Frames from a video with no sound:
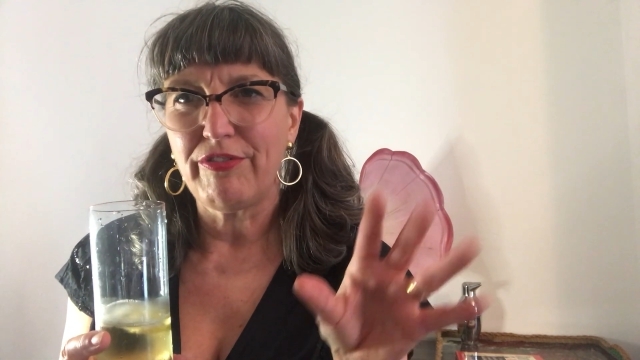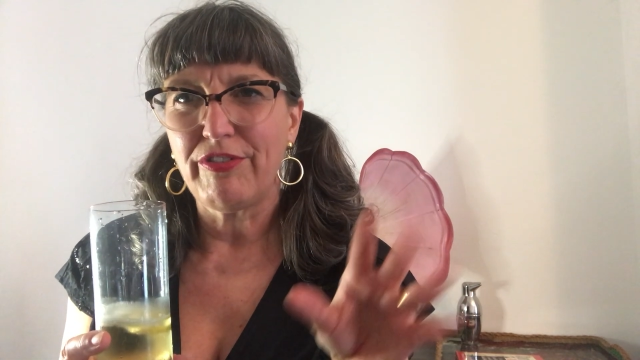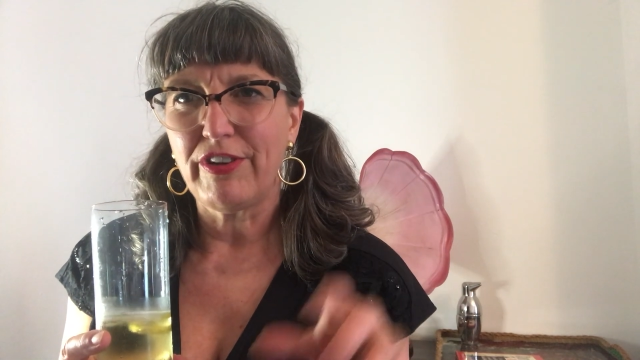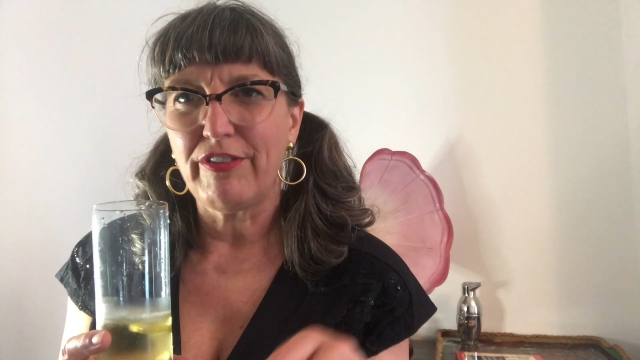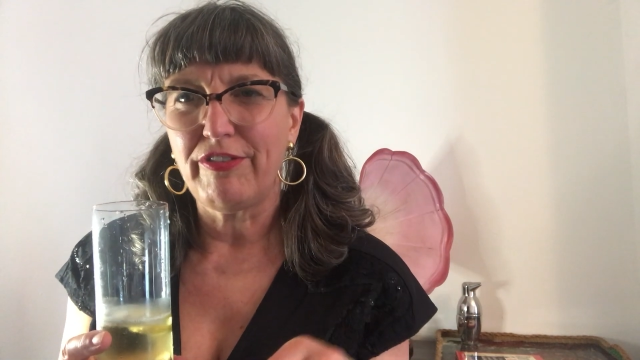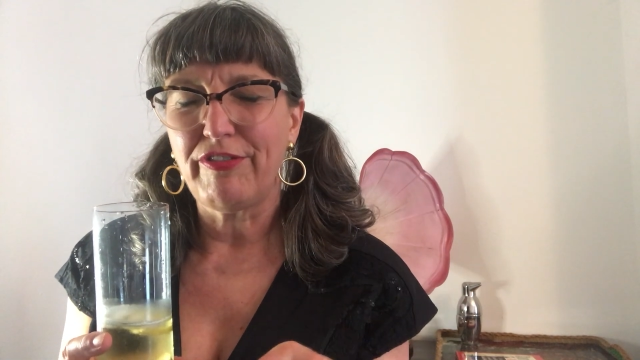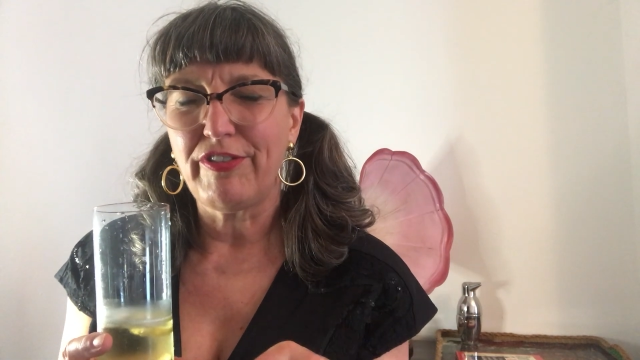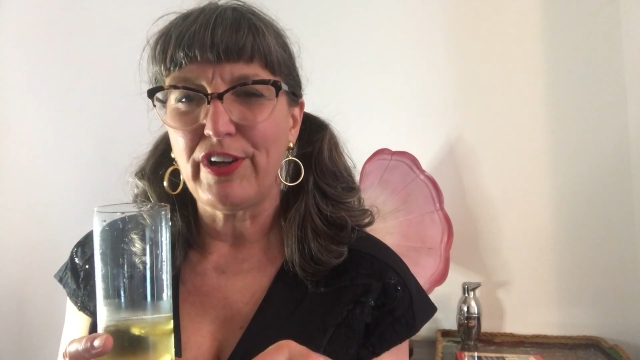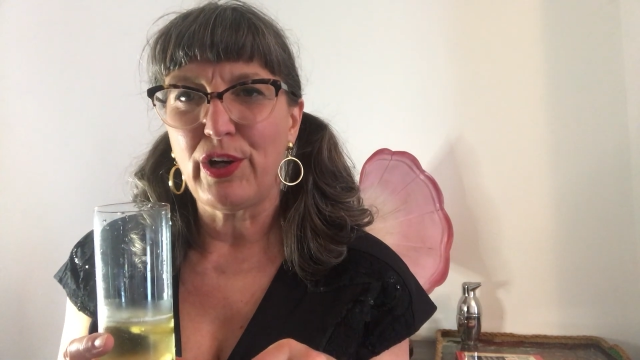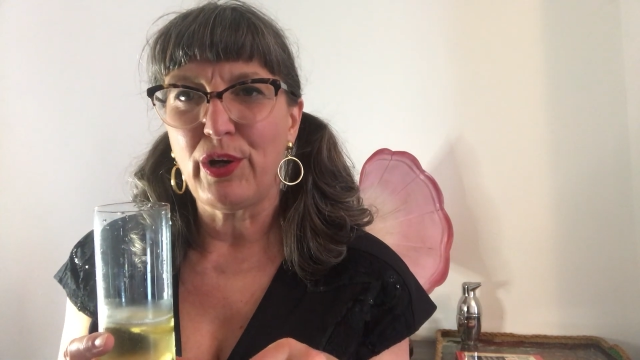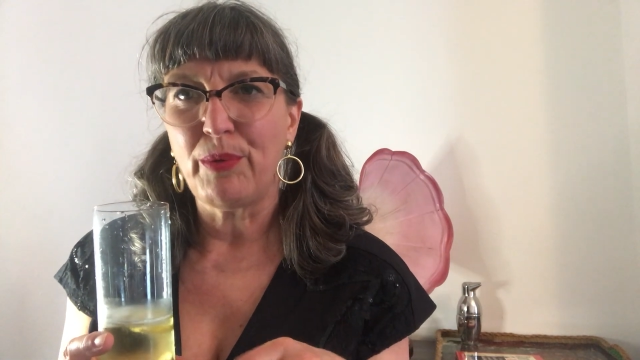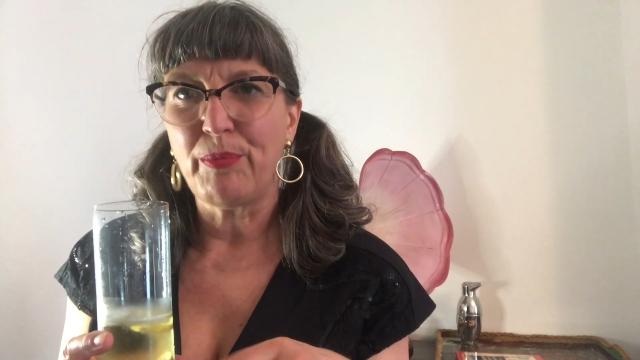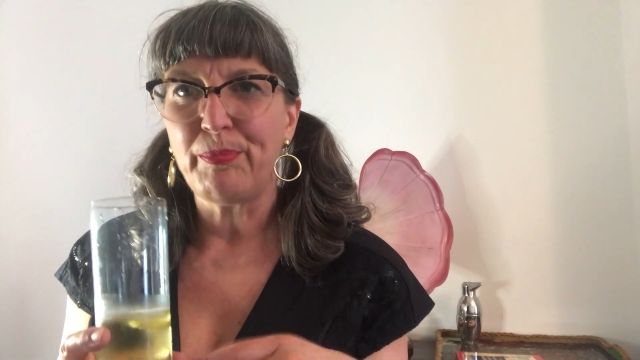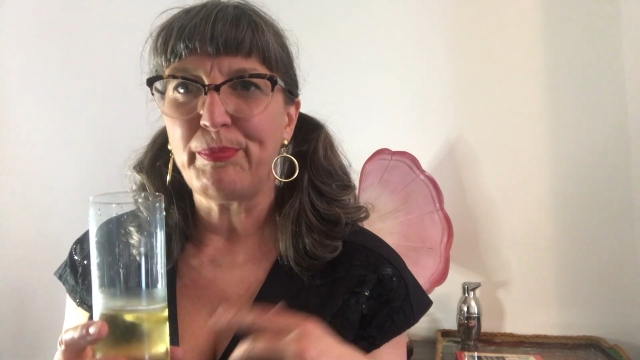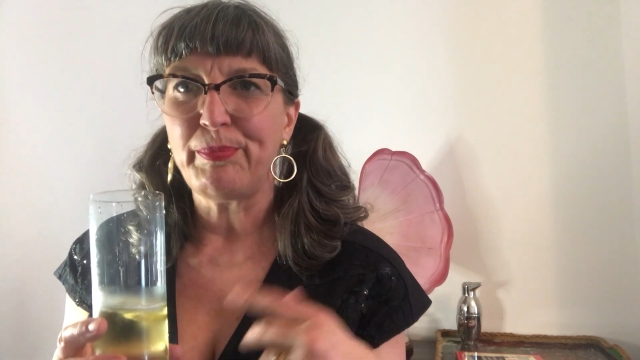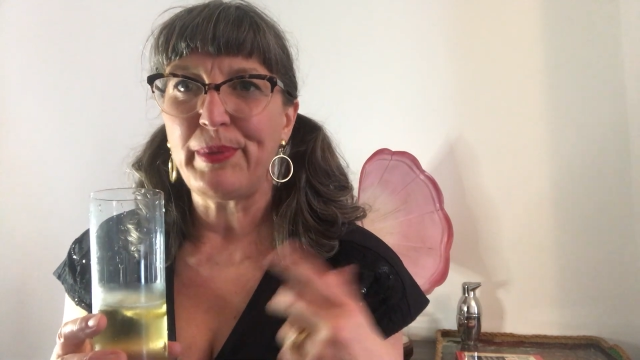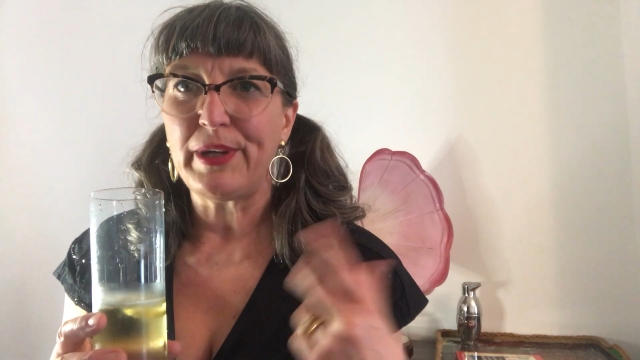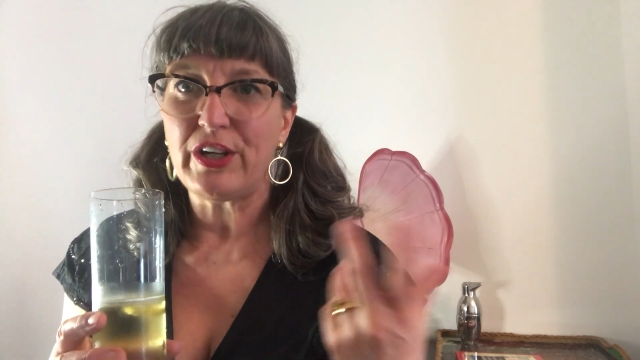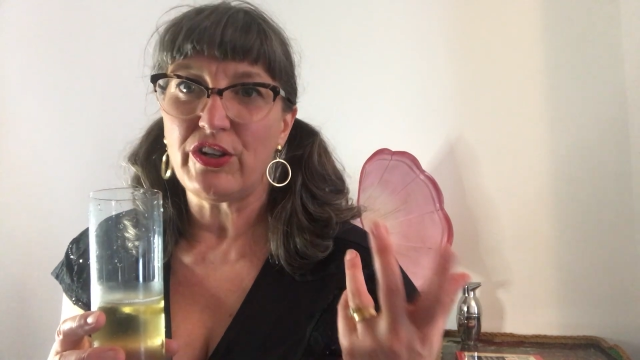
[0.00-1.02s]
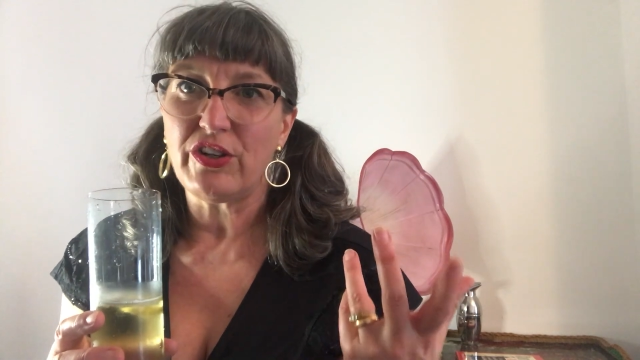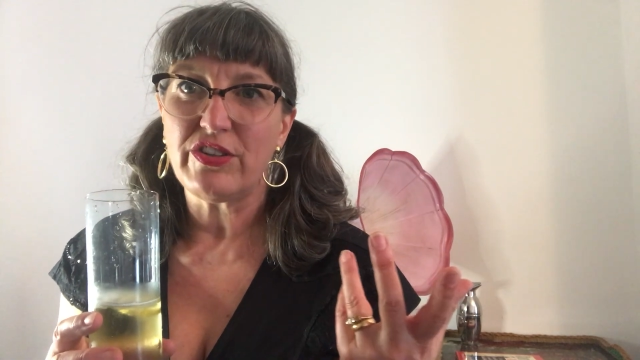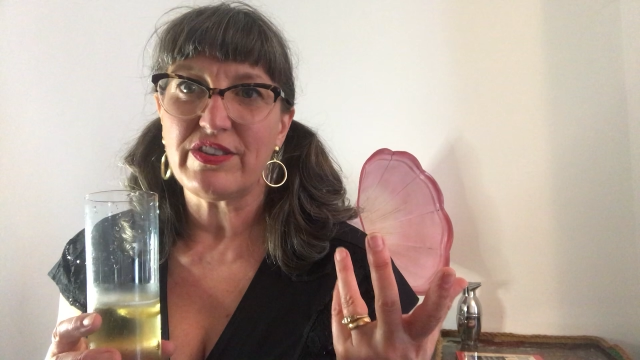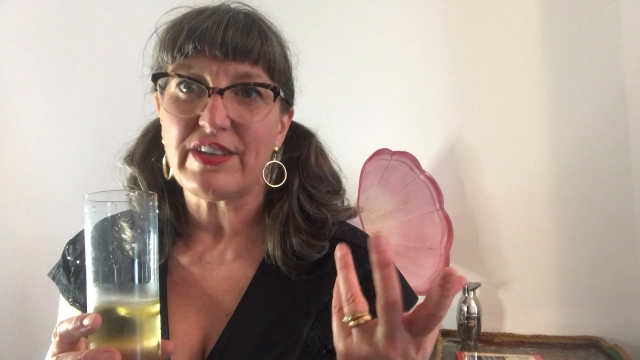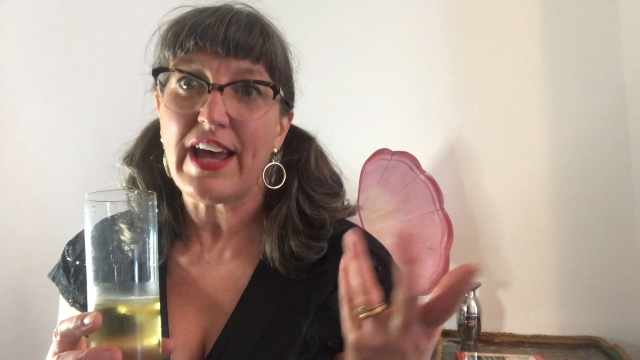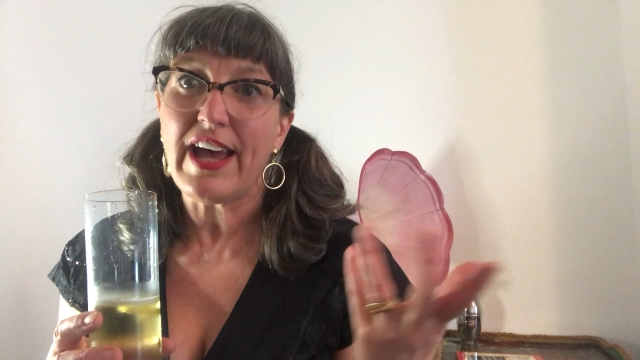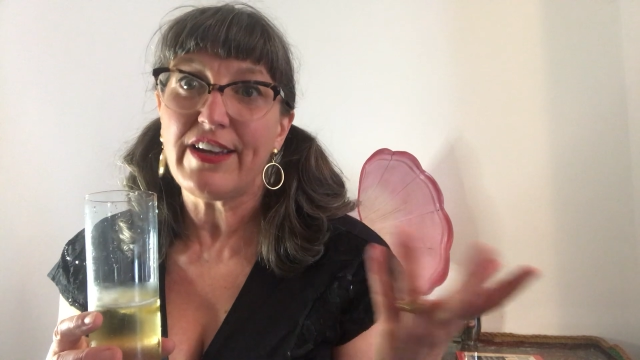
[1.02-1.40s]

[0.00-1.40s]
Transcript: for the film because,